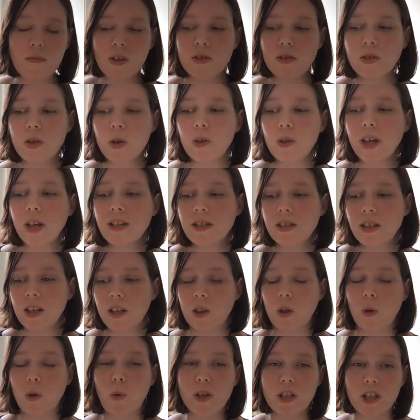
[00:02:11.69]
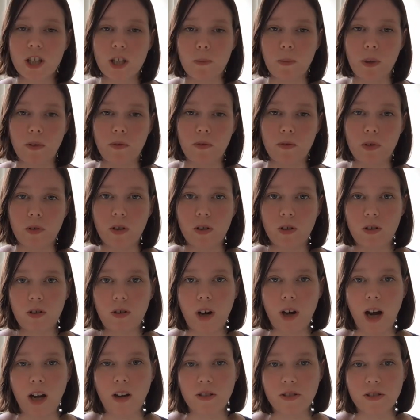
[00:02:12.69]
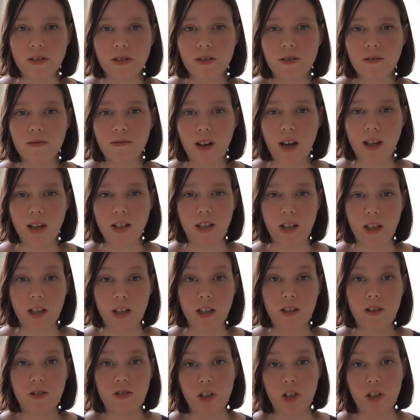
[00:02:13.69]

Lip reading: So that's like the wisdom of crowds idea